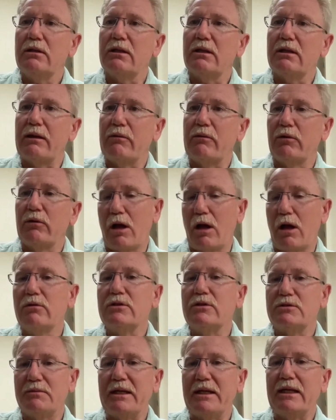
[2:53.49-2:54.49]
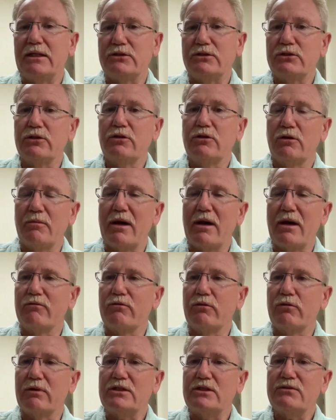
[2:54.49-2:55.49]
that they will always be at a certain amount of
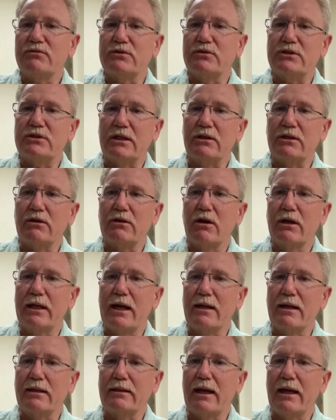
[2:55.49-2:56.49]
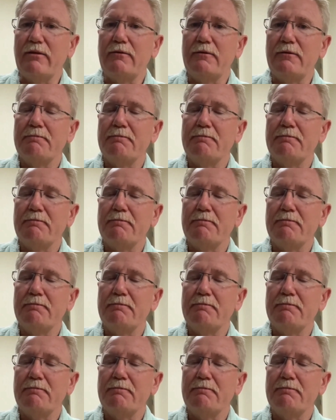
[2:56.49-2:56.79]
risk for sudden cardiac death.